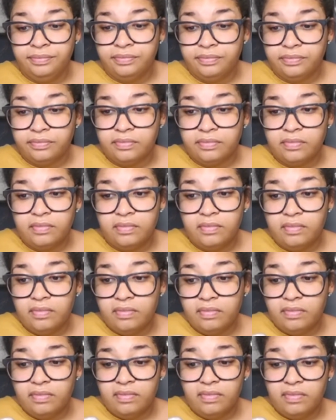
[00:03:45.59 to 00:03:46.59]

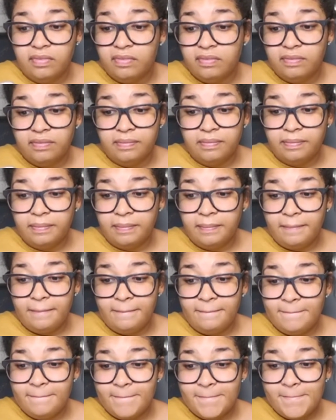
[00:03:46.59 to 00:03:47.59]

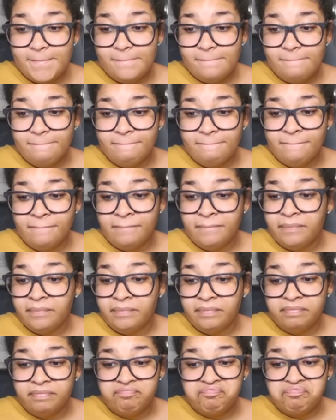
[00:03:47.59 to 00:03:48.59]

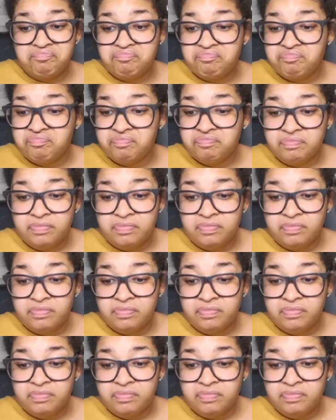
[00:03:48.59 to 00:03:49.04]
Nobody speaks.